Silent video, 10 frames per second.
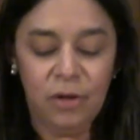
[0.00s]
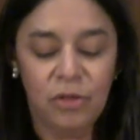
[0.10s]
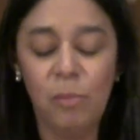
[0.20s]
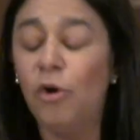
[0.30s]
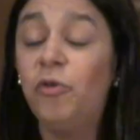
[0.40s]

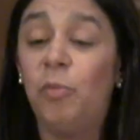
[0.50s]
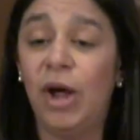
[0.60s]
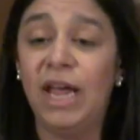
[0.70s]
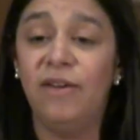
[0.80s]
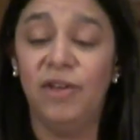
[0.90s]
The most
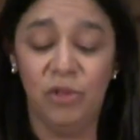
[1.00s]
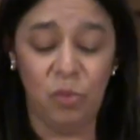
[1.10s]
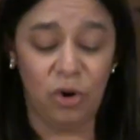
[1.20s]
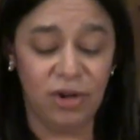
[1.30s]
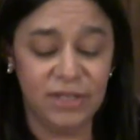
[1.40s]
brave in the
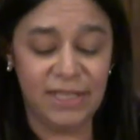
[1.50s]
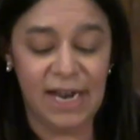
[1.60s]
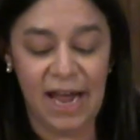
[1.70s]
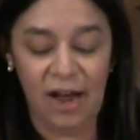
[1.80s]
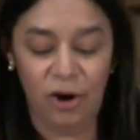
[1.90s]
world
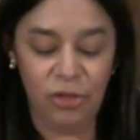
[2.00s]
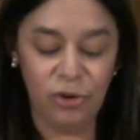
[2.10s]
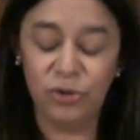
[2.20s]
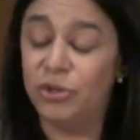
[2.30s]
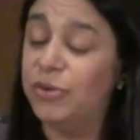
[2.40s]
today are
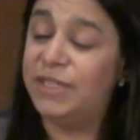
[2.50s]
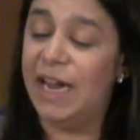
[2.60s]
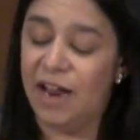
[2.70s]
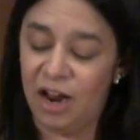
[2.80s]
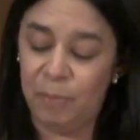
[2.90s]
those who
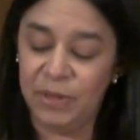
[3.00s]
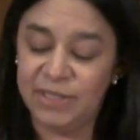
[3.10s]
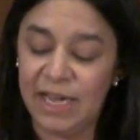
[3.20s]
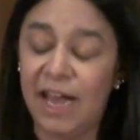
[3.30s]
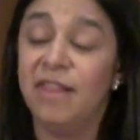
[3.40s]
stand up
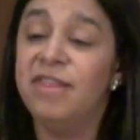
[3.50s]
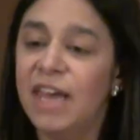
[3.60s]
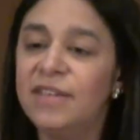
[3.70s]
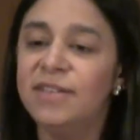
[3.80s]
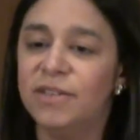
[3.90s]
and say,
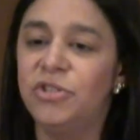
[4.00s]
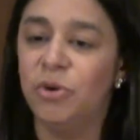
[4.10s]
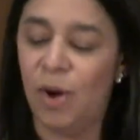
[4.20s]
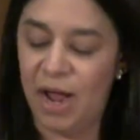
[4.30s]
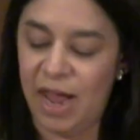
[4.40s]
"This is
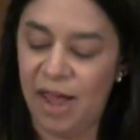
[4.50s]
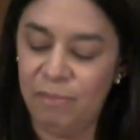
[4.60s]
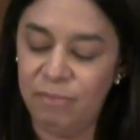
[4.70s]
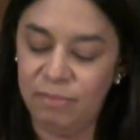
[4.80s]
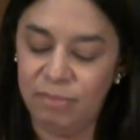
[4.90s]
who I
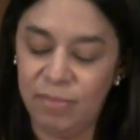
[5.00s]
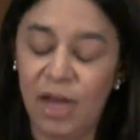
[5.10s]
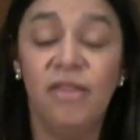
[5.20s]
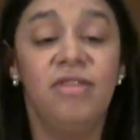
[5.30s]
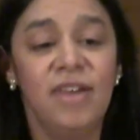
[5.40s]
am,
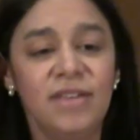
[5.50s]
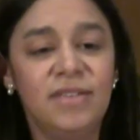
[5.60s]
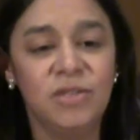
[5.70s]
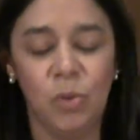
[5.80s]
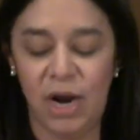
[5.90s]
and
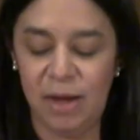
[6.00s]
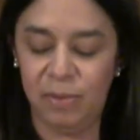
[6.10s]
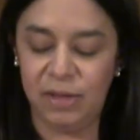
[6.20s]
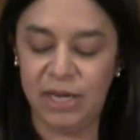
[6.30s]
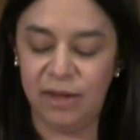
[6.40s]
this is what I
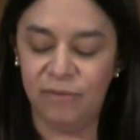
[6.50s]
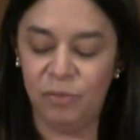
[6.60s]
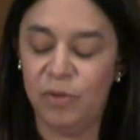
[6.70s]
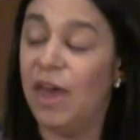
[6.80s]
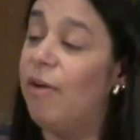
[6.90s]

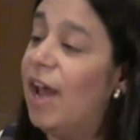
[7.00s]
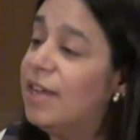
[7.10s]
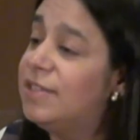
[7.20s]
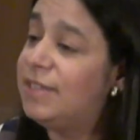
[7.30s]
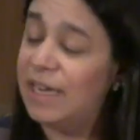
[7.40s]
believe," without
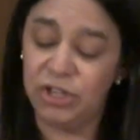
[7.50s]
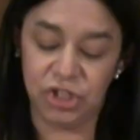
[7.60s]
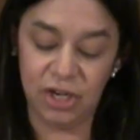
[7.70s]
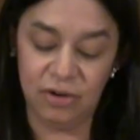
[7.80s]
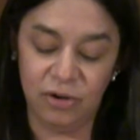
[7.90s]

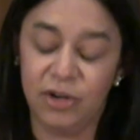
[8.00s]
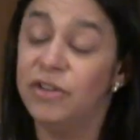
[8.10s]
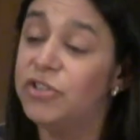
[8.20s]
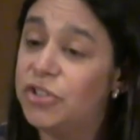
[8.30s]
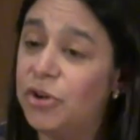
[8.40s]
hesitation or
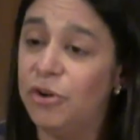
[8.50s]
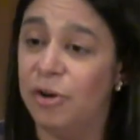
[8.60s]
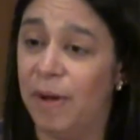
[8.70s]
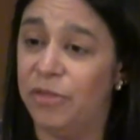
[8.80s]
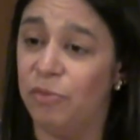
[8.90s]

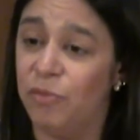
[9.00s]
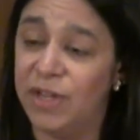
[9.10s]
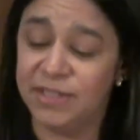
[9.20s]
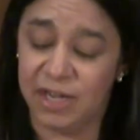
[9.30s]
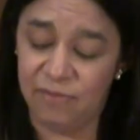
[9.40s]
concern about the
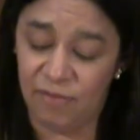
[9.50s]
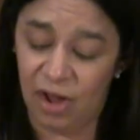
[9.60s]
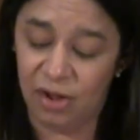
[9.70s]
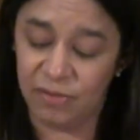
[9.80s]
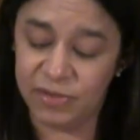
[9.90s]
risk
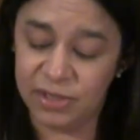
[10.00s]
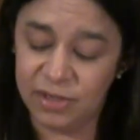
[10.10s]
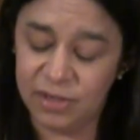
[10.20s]
involved.